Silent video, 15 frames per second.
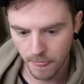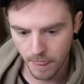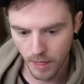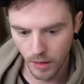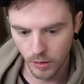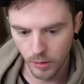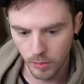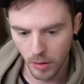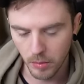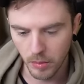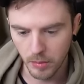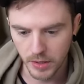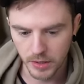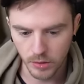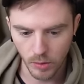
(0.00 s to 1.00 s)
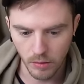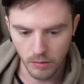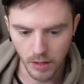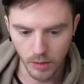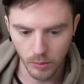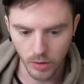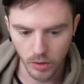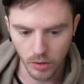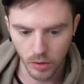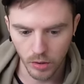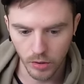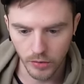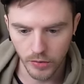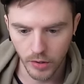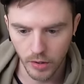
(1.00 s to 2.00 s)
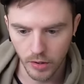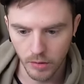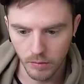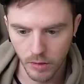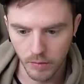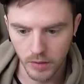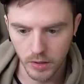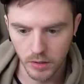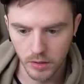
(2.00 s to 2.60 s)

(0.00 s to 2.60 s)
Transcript: Only problem is, do I really want to call turn and river?